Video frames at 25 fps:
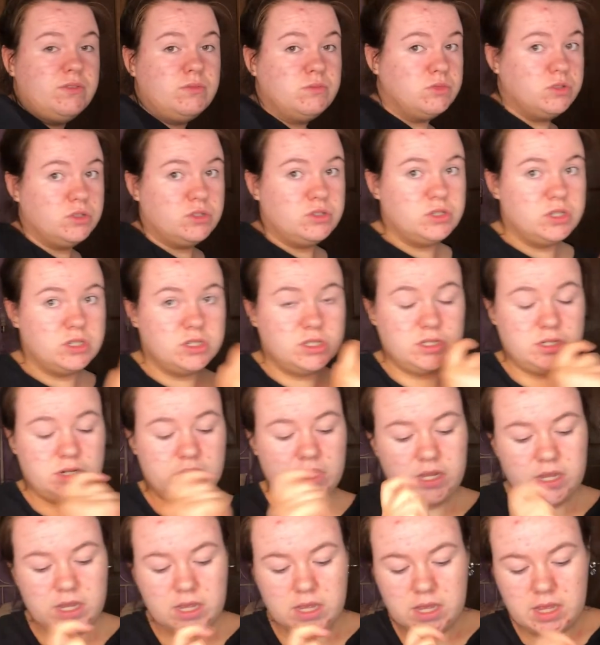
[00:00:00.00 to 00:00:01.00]
moisturizer
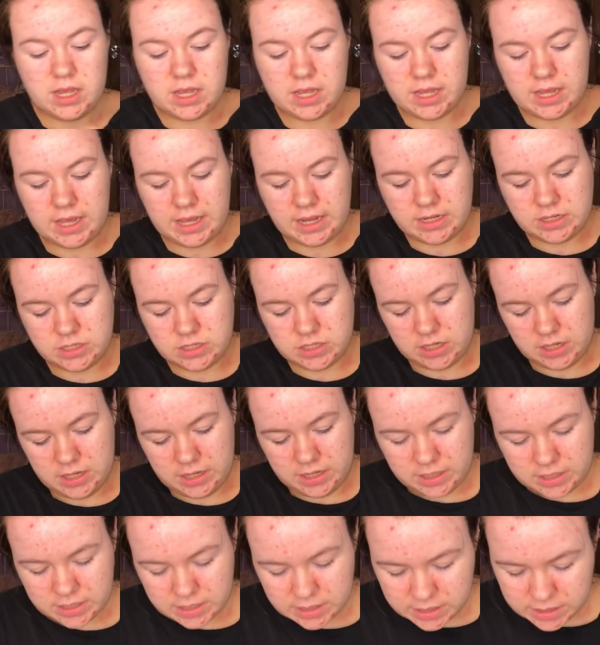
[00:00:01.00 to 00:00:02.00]
into
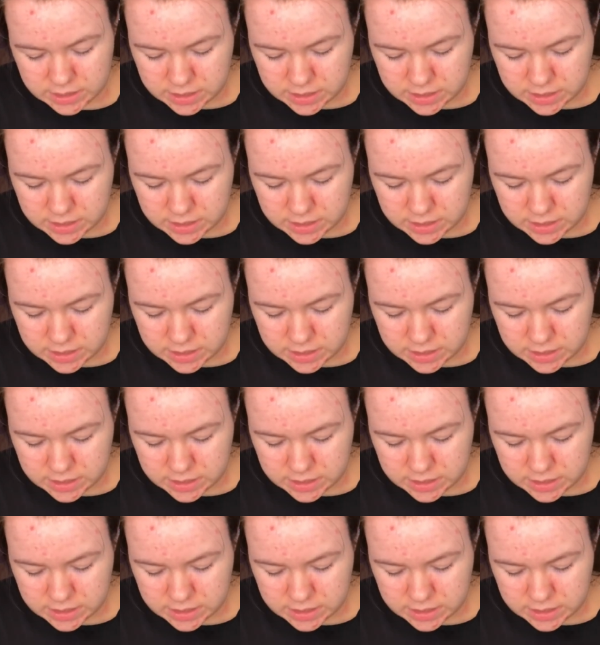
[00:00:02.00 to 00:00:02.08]
like